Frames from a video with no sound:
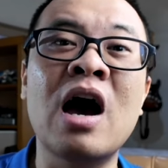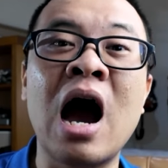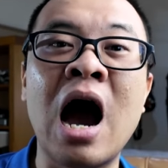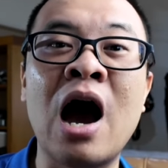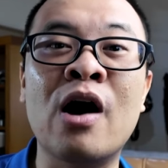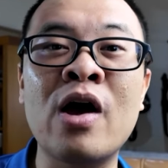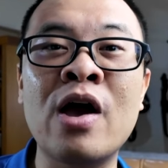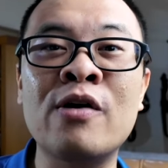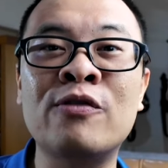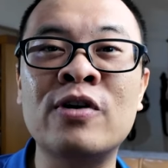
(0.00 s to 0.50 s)

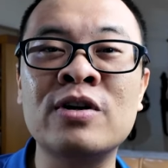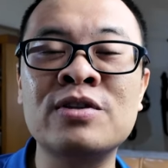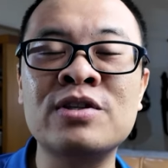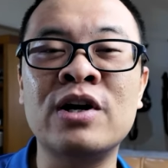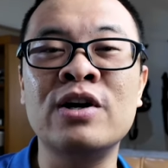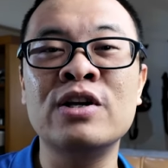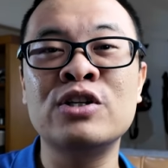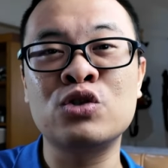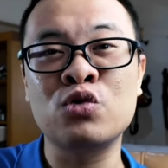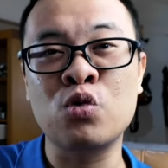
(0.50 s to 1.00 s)
However,
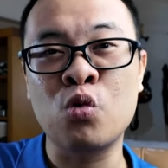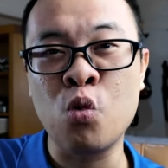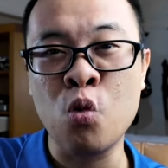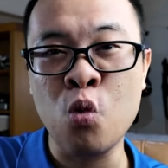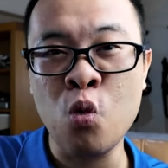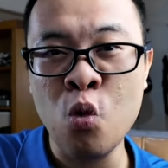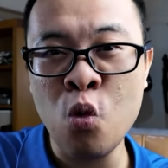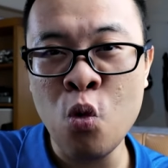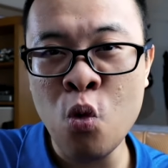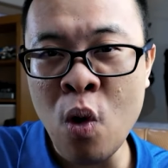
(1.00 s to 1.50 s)
there is
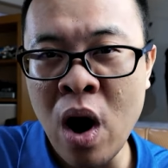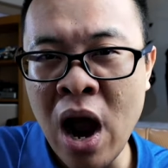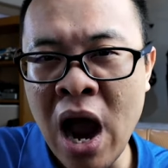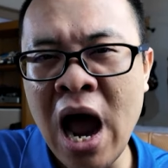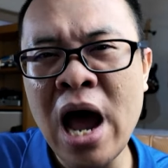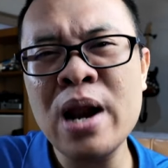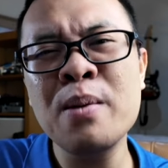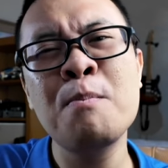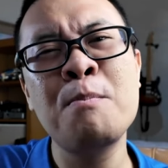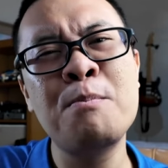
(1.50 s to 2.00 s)

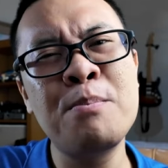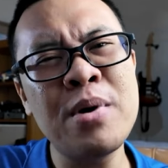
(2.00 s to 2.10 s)
one